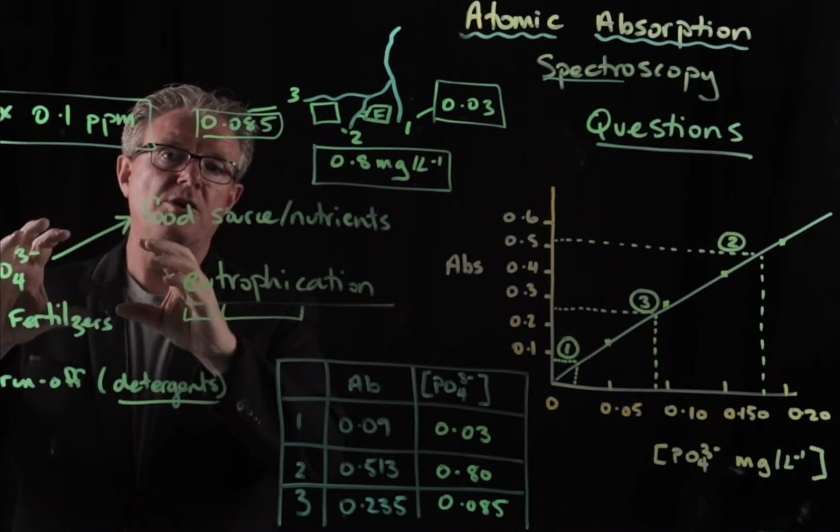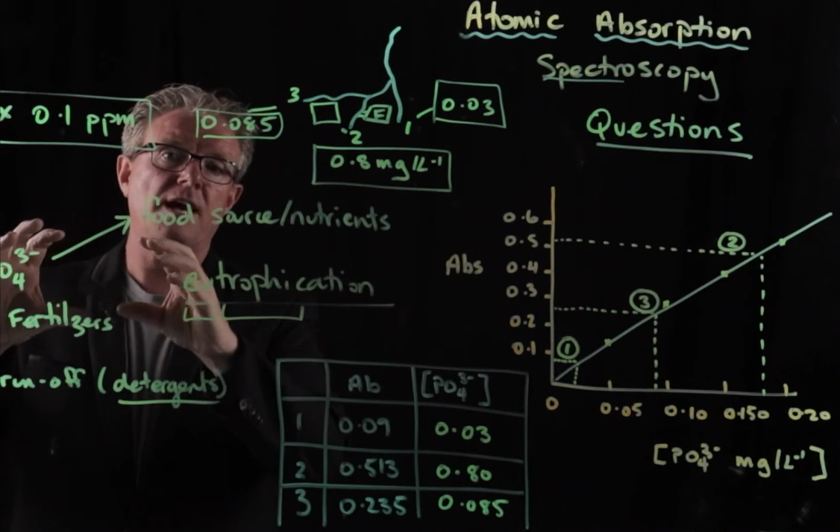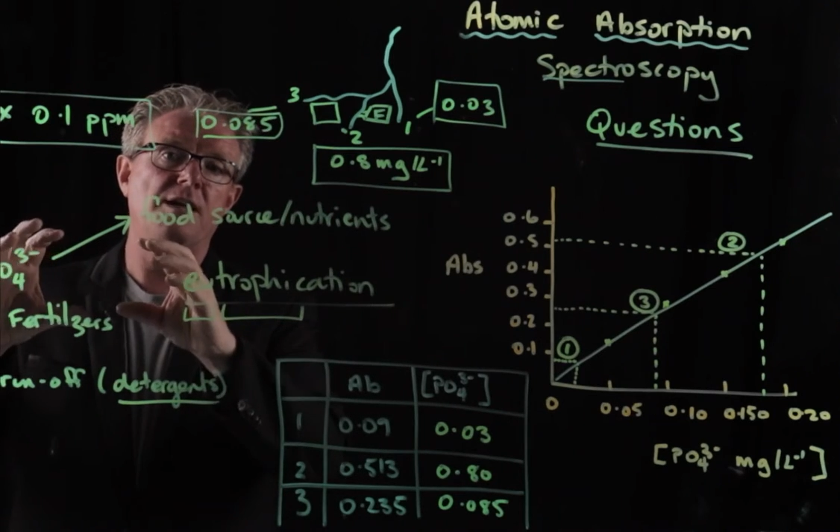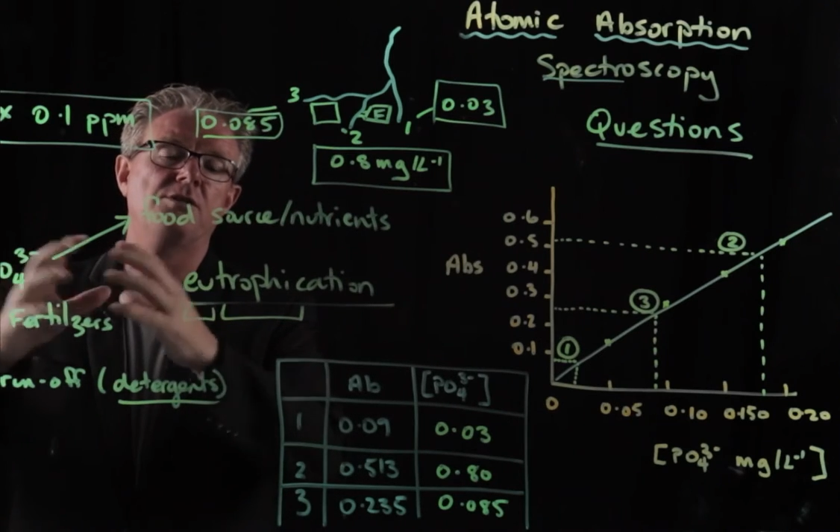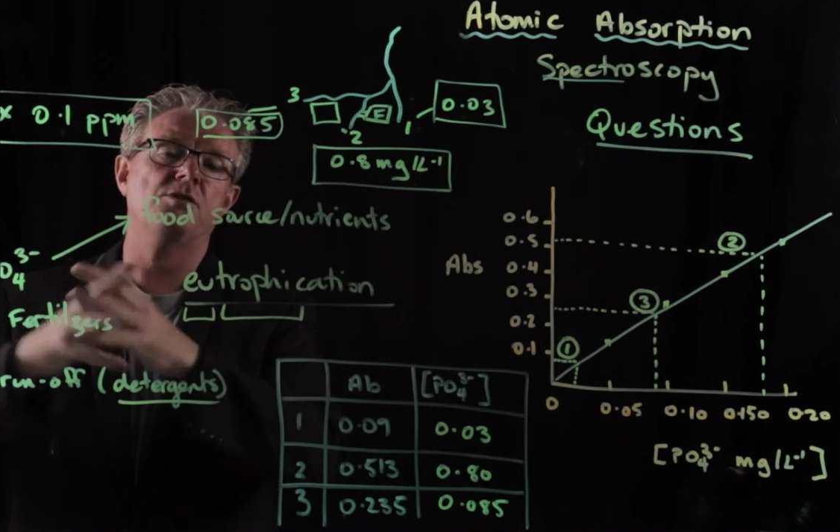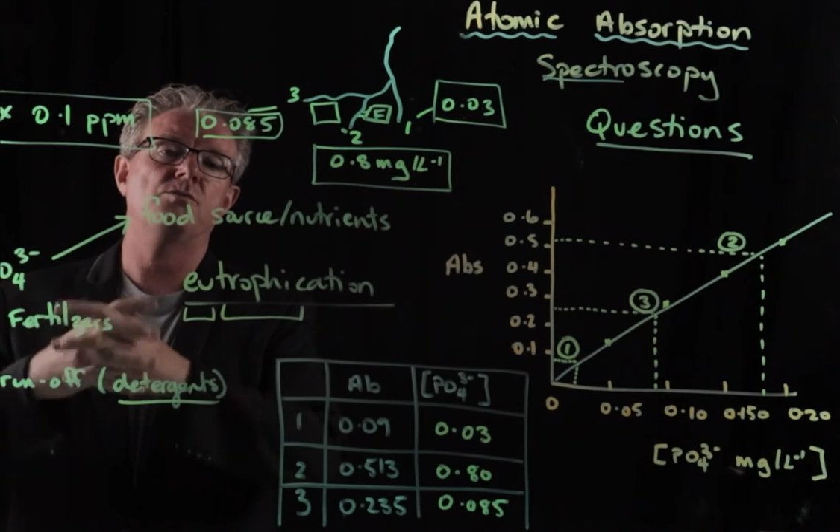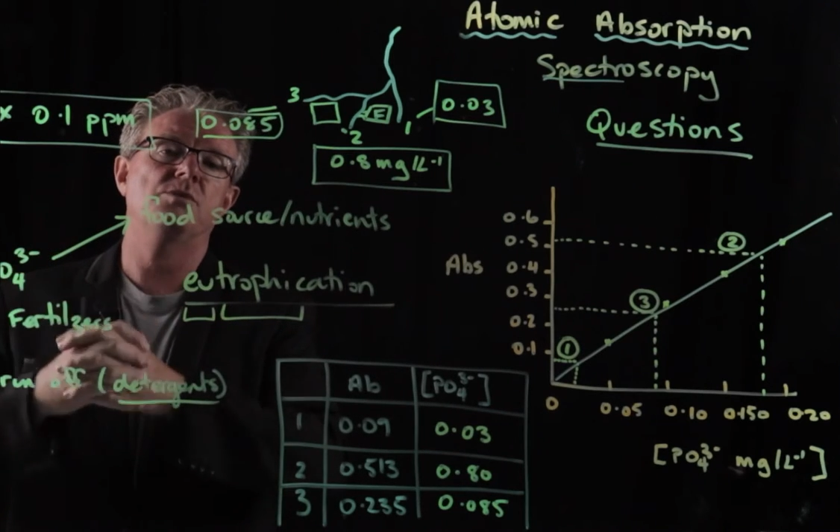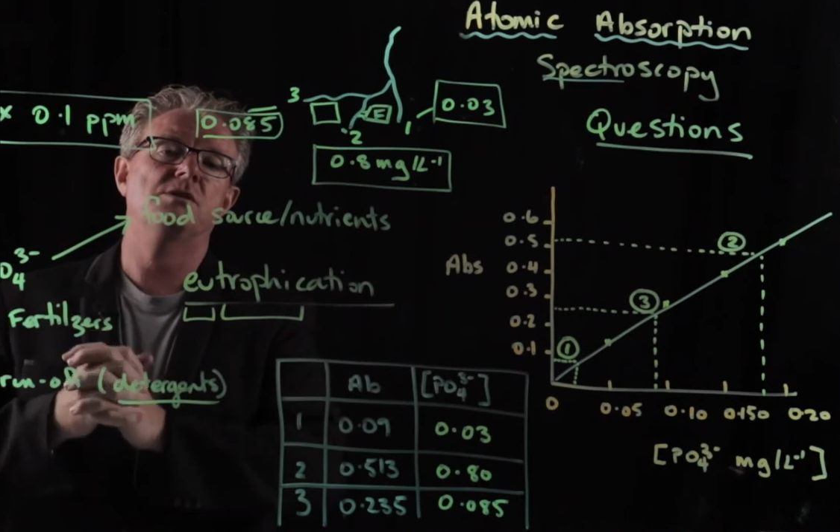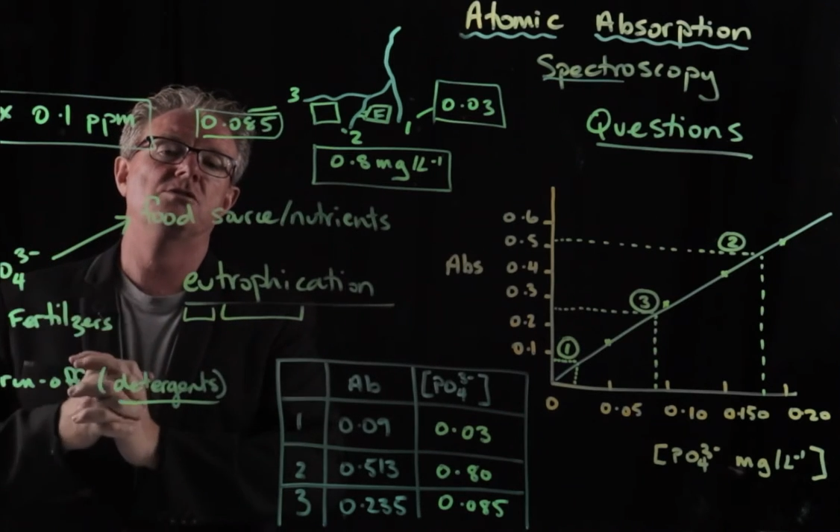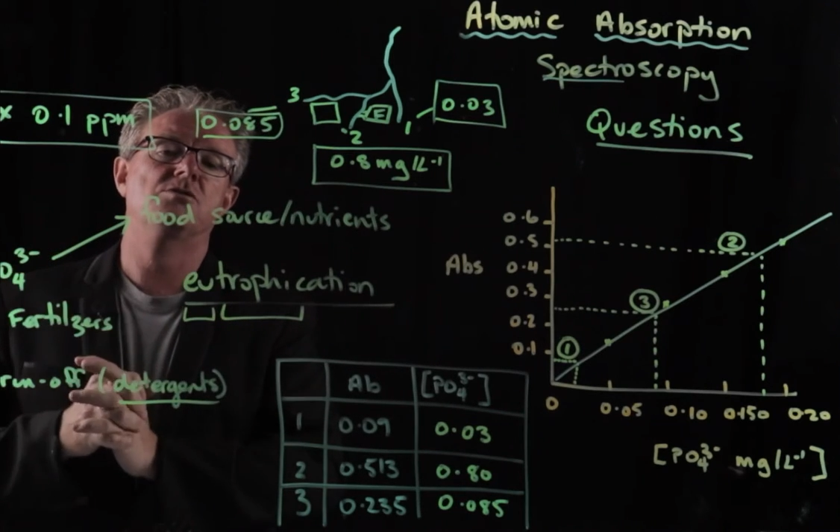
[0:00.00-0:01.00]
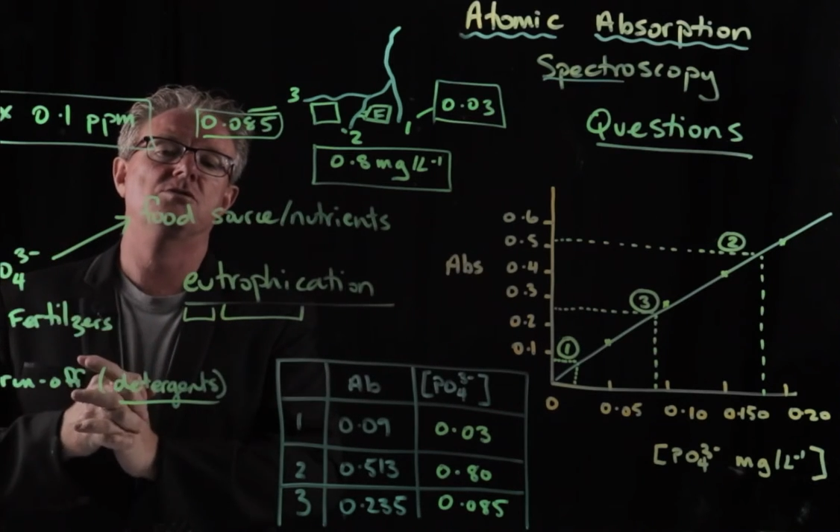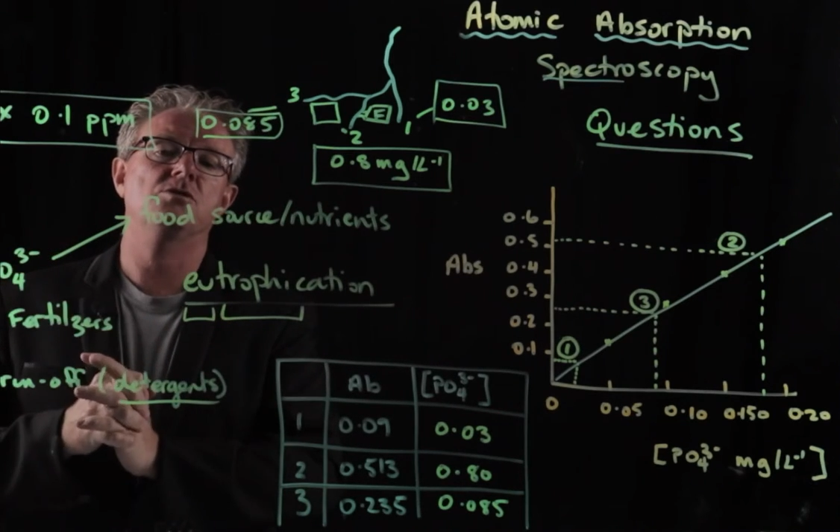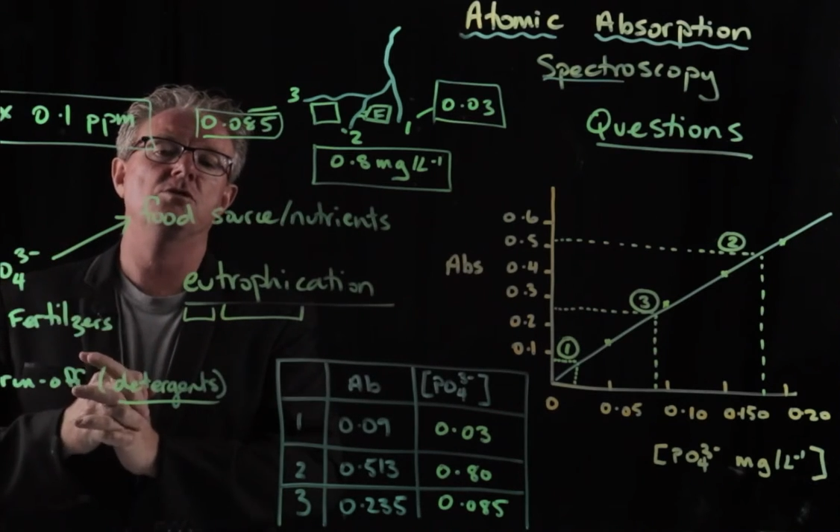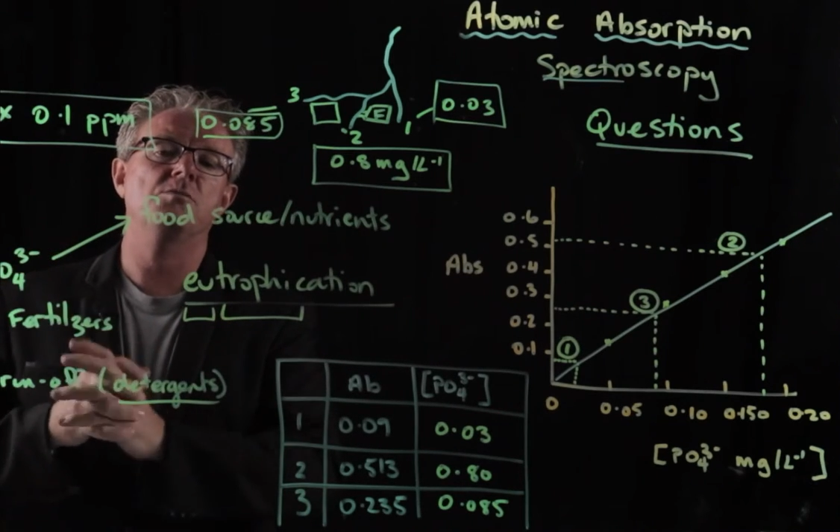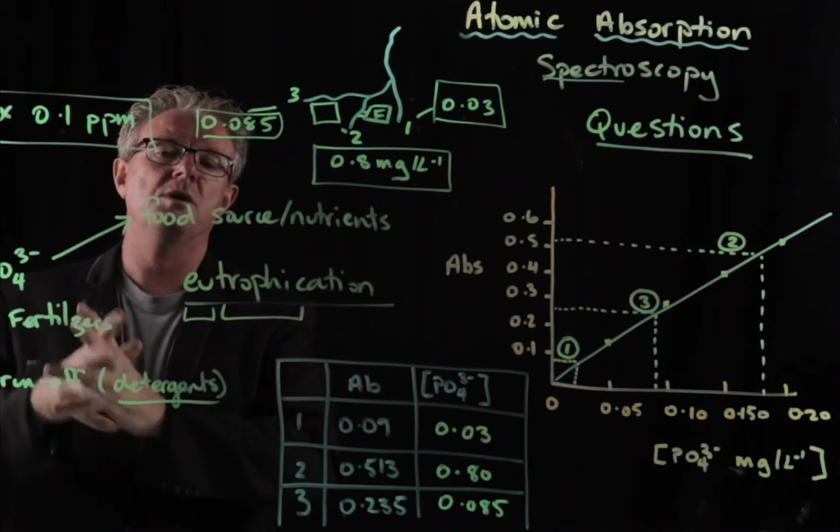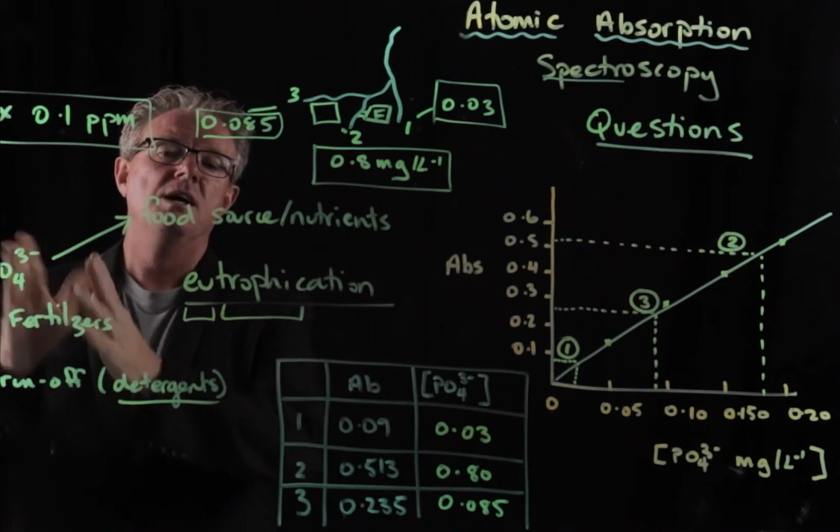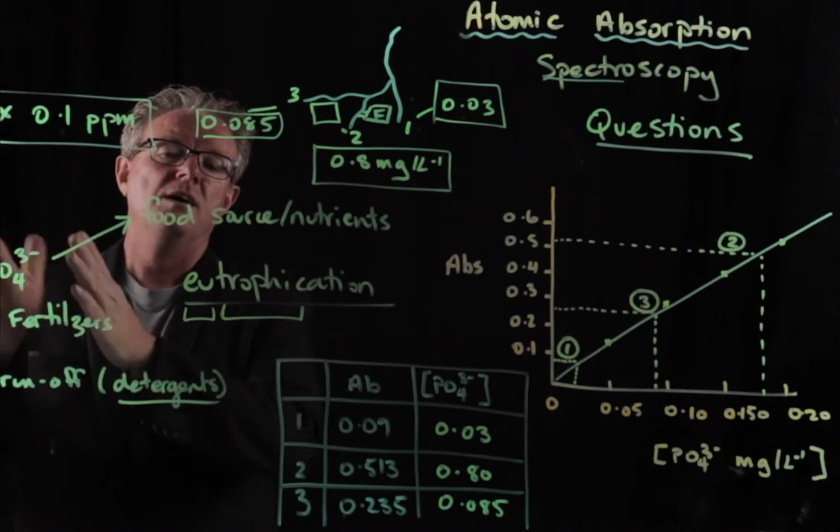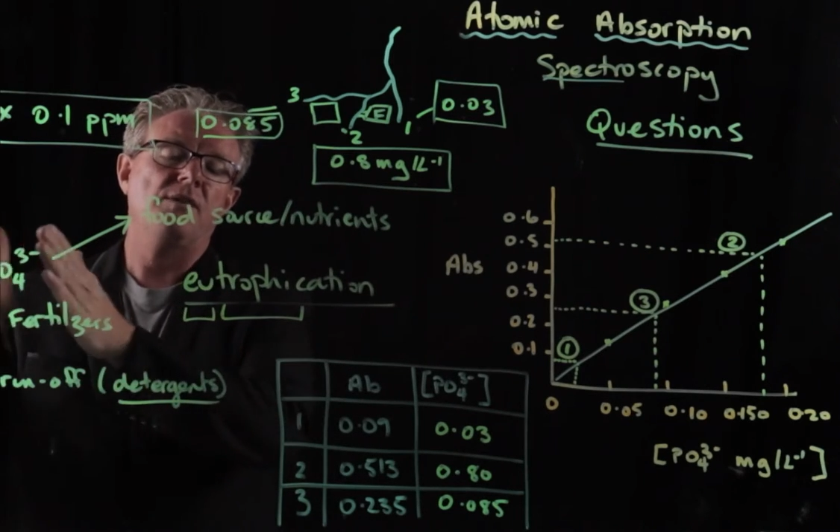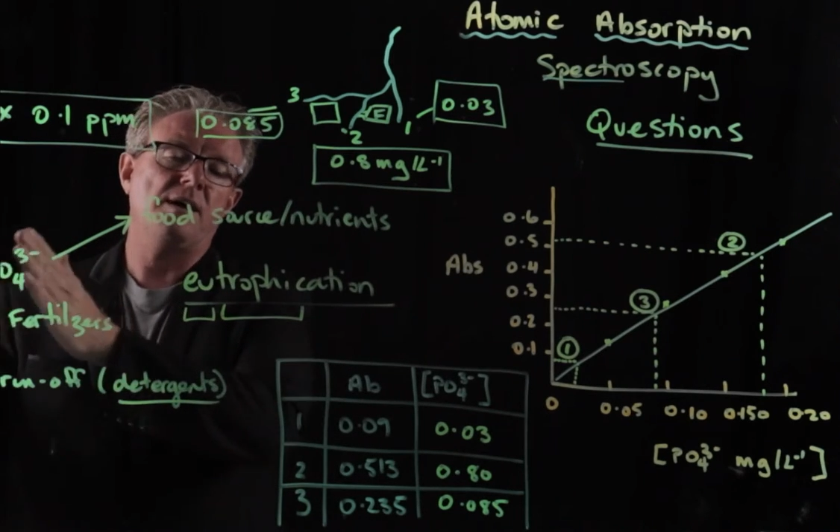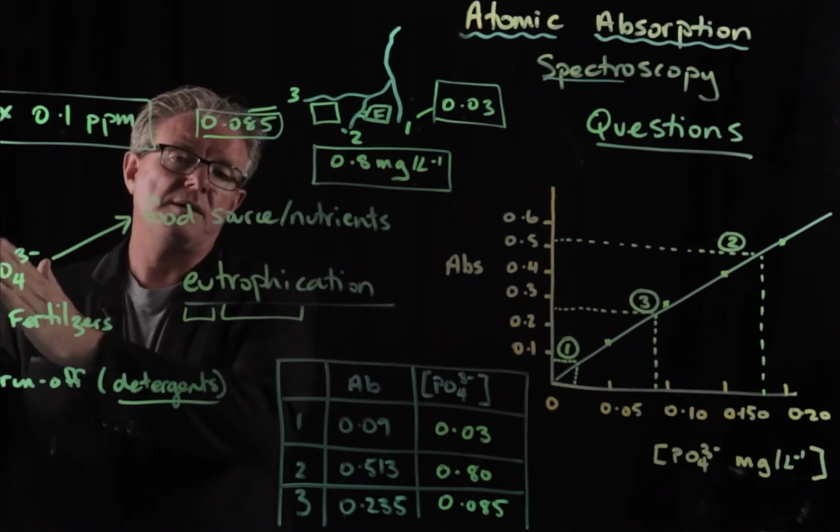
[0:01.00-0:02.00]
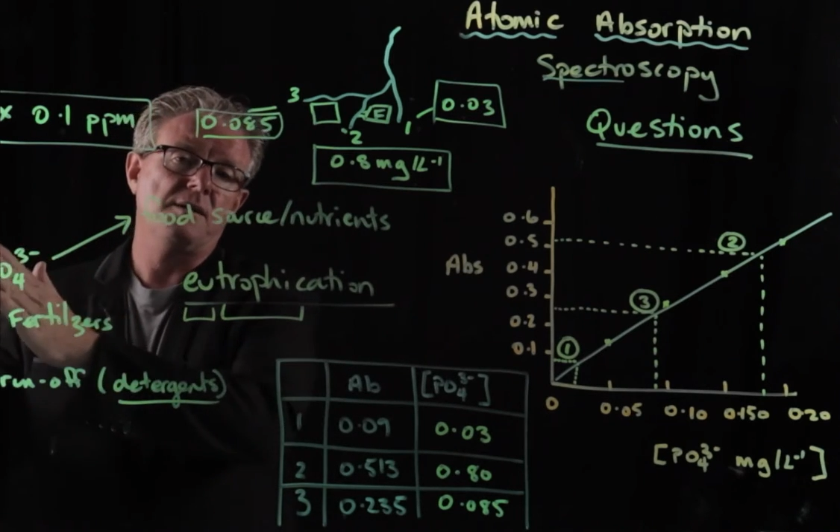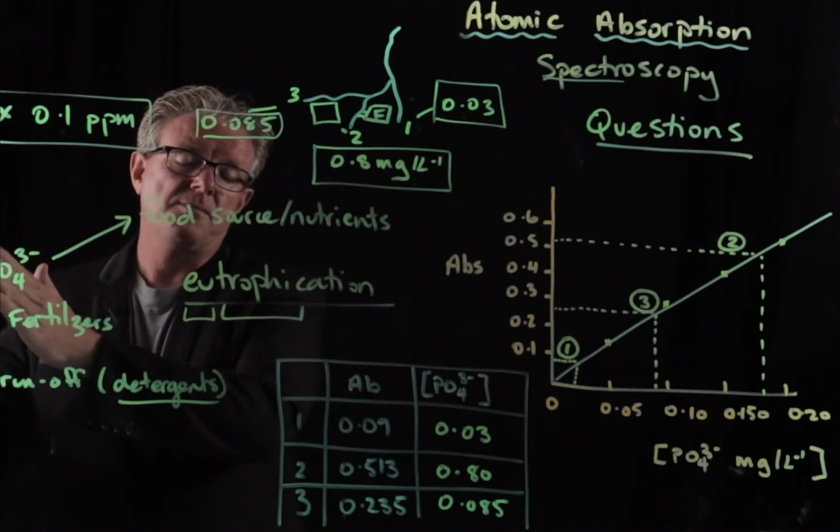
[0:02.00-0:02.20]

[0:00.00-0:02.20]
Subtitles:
cathode tube that